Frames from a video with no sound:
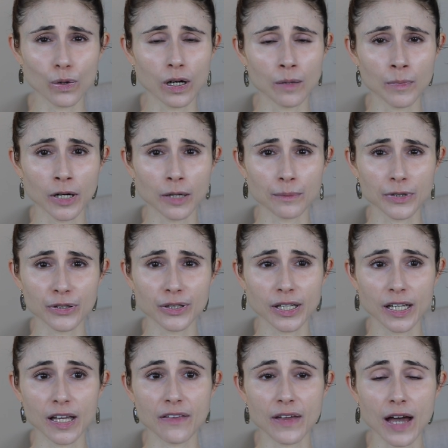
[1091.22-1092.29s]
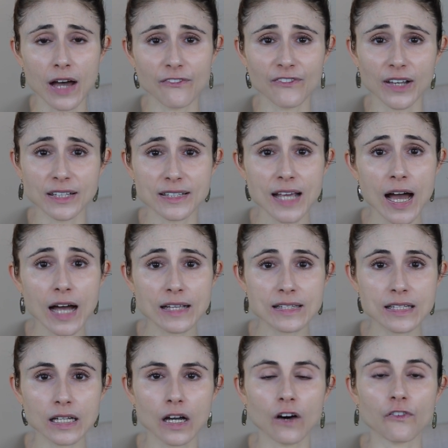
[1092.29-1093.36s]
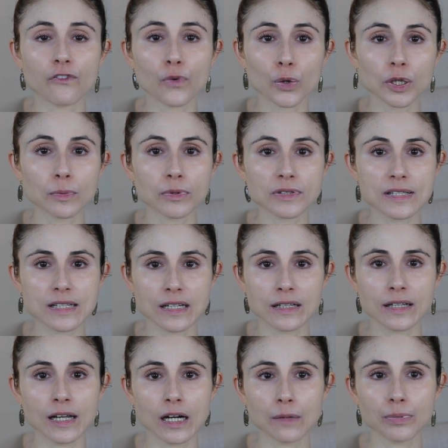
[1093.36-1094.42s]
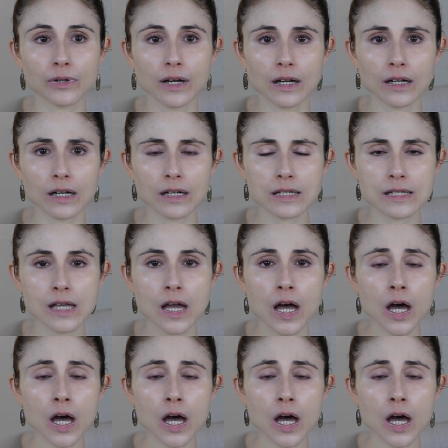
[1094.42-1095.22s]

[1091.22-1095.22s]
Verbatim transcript: Walmart Beauty. They have fantastic, affordable skincare products.